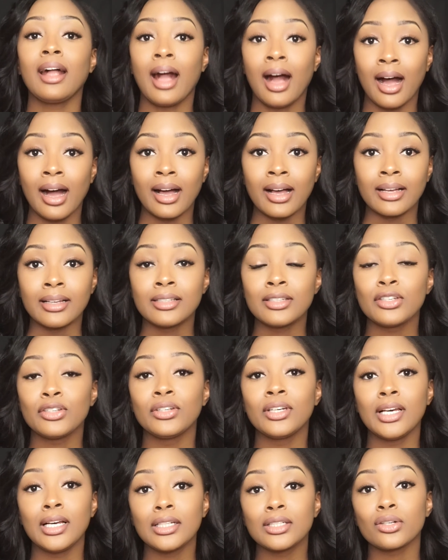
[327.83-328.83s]
guys,
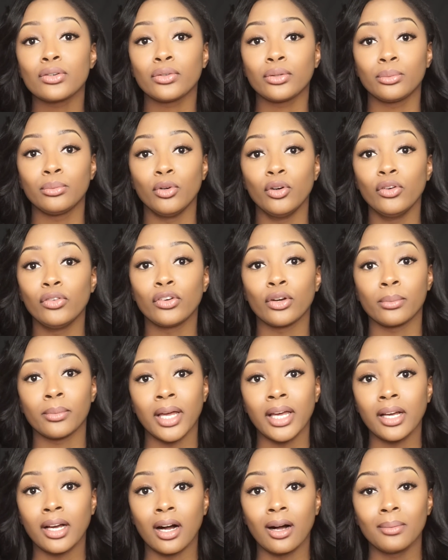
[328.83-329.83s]
you need to remove your
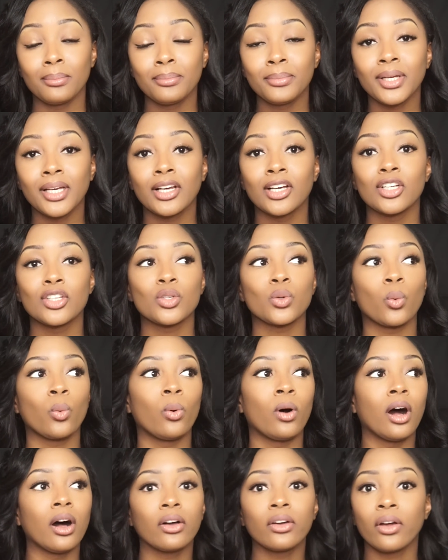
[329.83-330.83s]
makeup, because
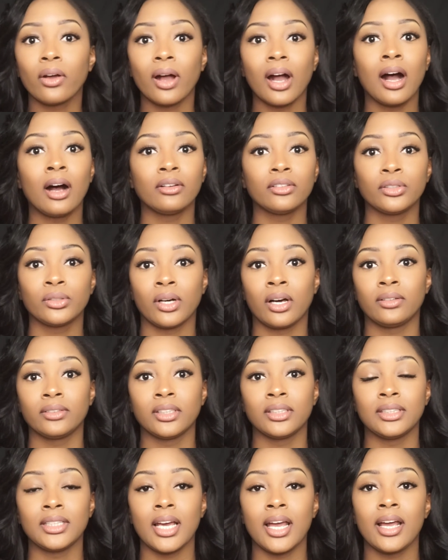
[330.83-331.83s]
while you're out throughout
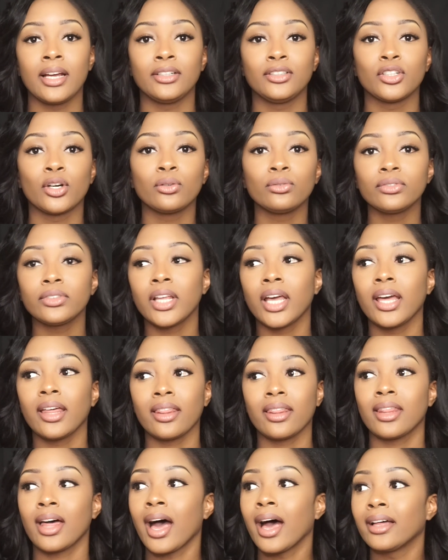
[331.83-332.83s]
the day, don't
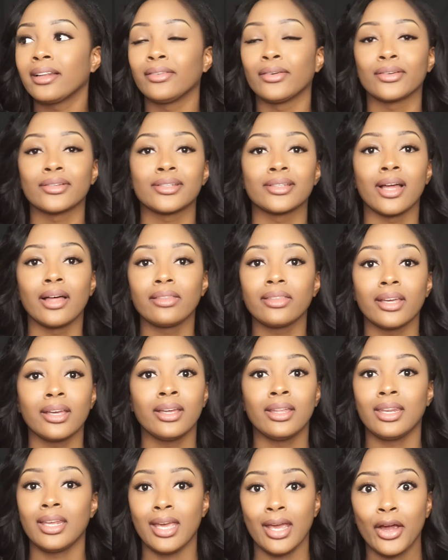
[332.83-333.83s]
think that there's
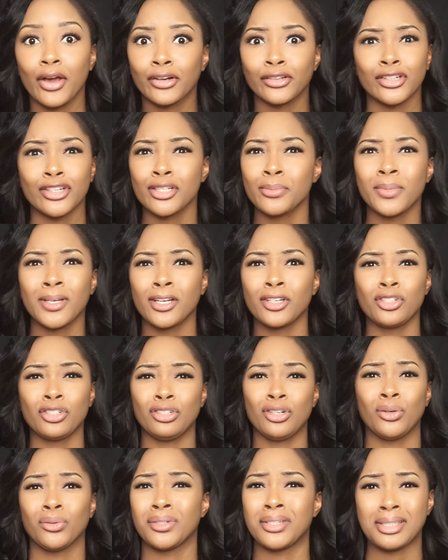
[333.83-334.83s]
nothing in the air. Just because
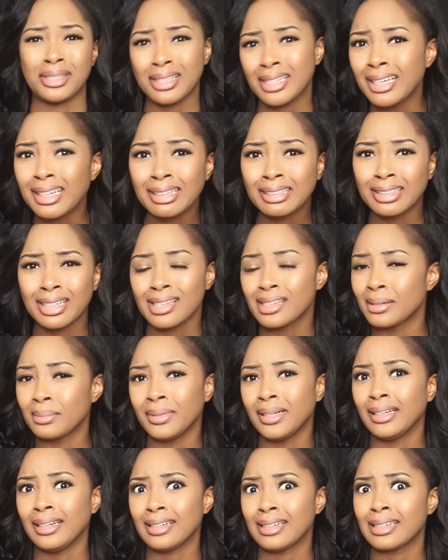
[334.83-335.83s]
you don't see it
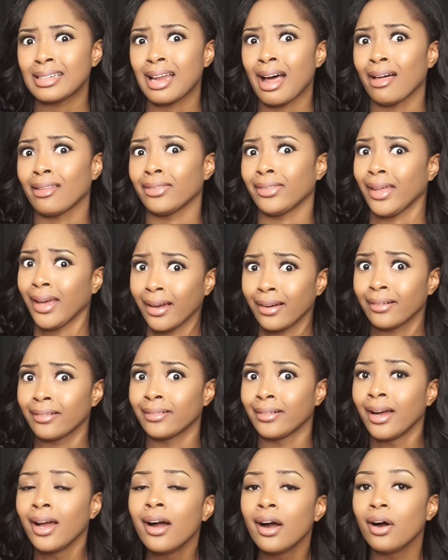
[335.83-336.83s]
doesn't mean it's not
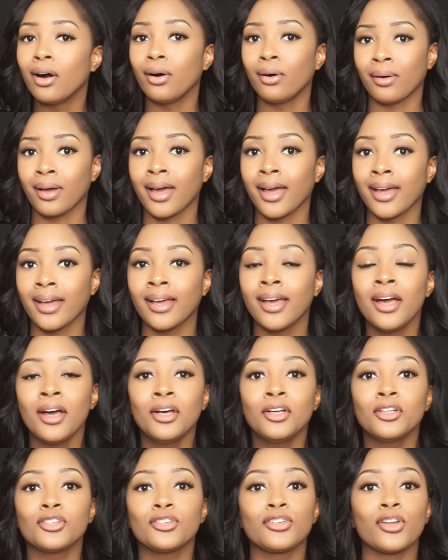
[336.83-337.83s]
there, okay?
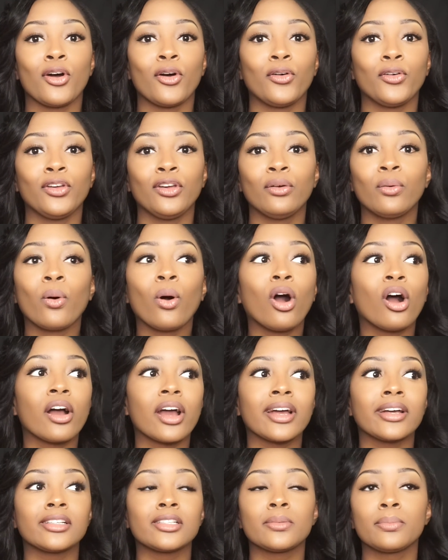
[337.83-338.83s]
So you
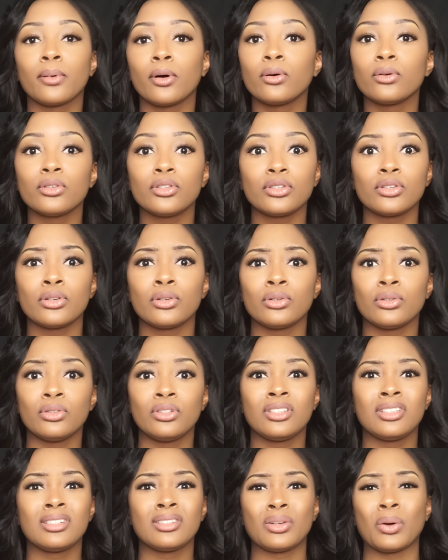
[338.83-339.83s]
are exposed to
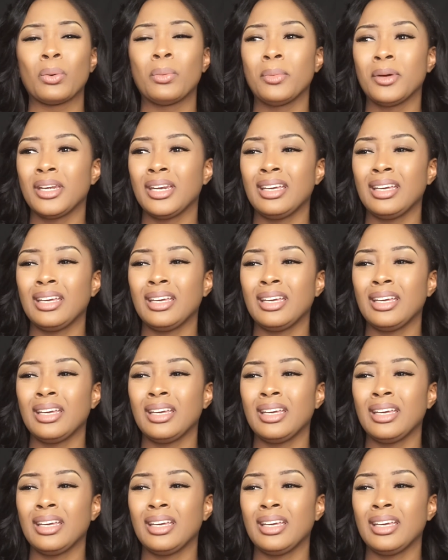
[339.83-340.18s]
so